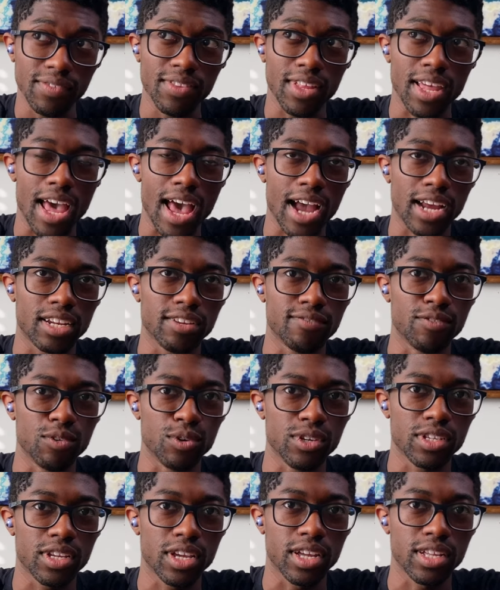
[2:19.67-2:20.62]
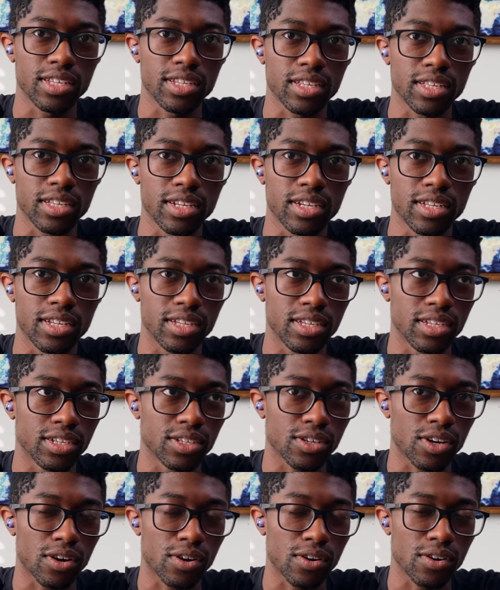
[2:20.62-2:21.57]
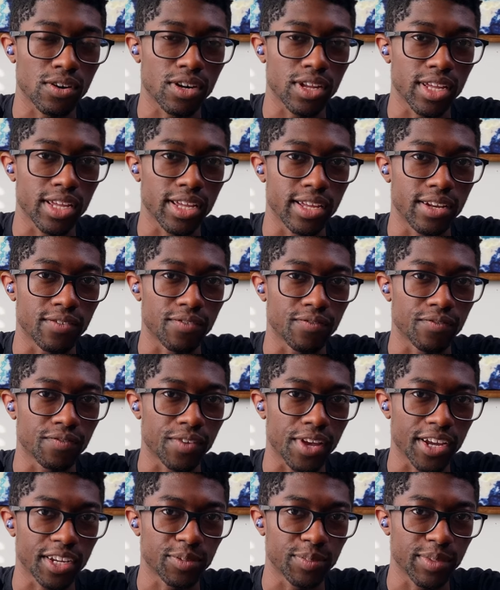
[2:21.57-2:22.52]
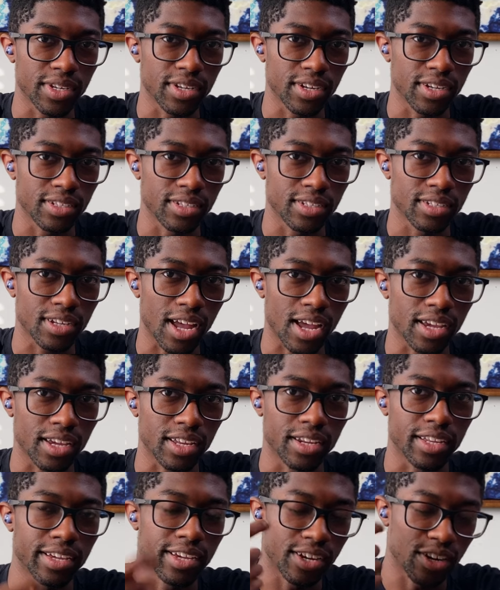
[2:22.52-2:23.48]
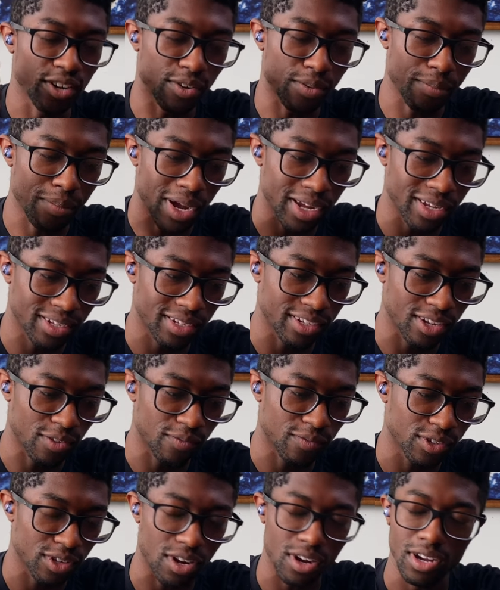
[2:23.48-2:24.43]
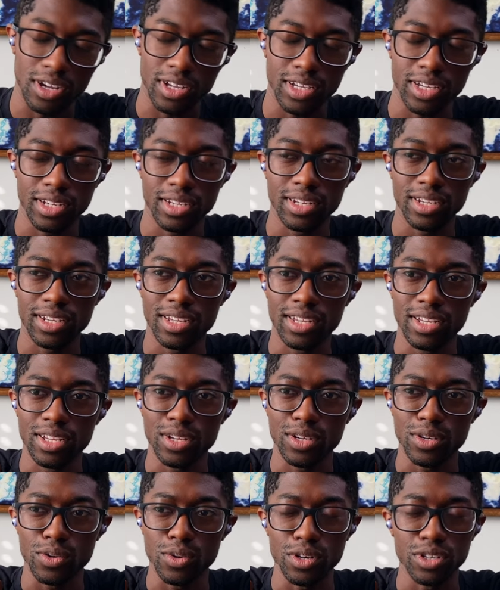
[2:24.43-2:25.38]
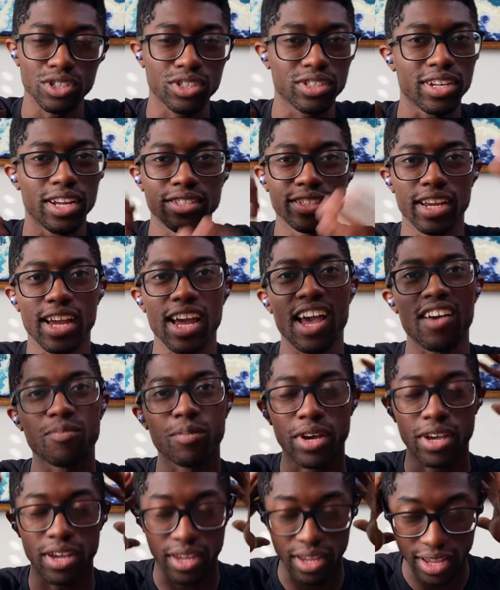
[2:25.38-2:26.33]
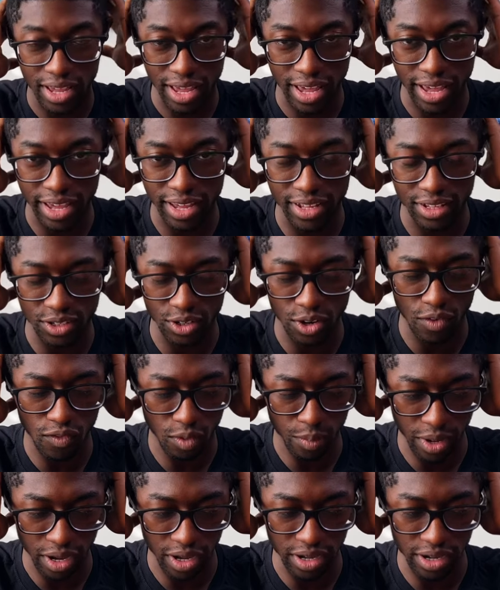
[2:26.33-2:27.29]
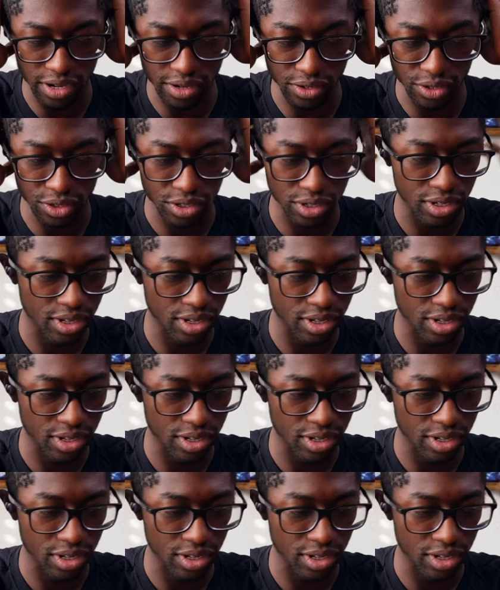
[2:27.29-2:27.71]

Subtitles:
the active noise canceling is already in effect because I can hear myself talking, or it just sounds like I have my hands over my ears.